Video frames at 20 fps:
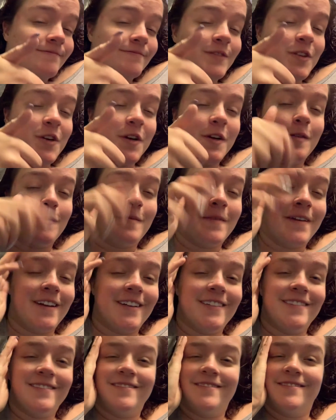I'm going to
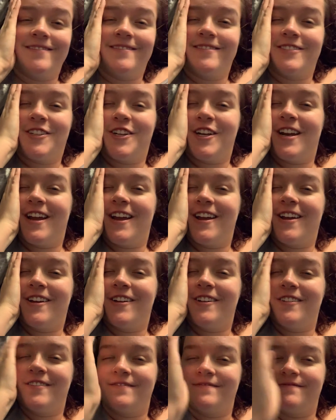bed. Good night,
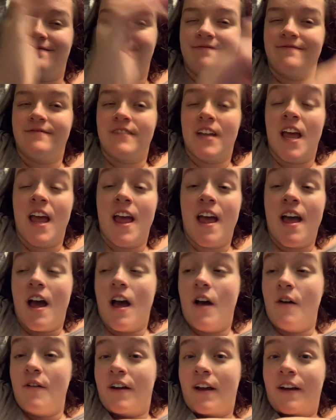y'all.
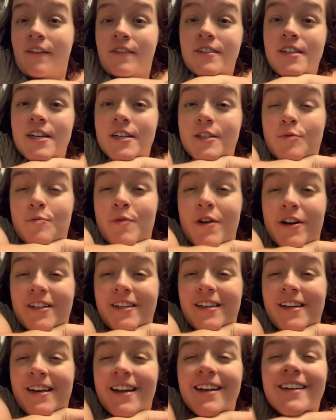Oh, and I haven't talked to Mark
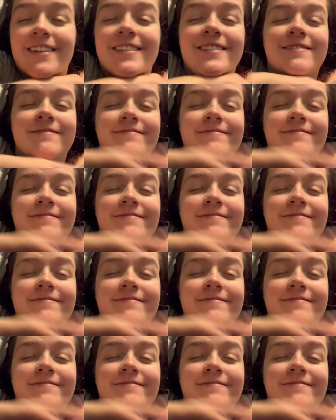tonight.